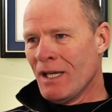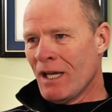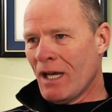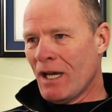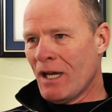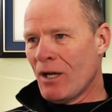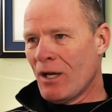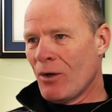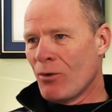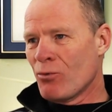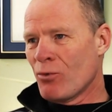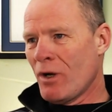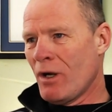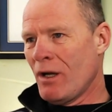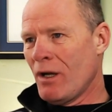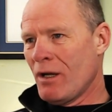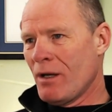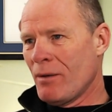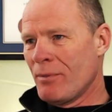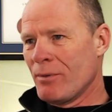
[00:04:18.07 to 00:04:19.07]
Uh,
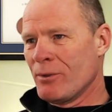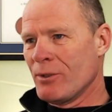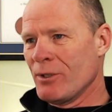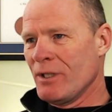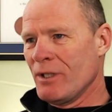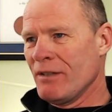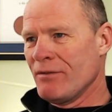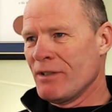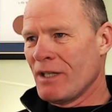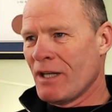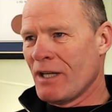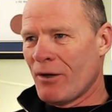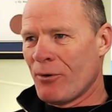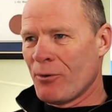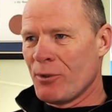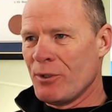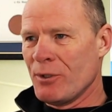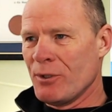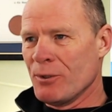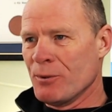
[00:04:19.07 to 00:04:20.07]
Rob, good evening. How
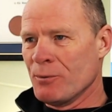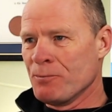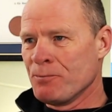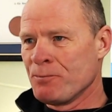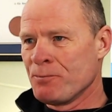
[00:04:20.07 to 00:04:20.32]
are you?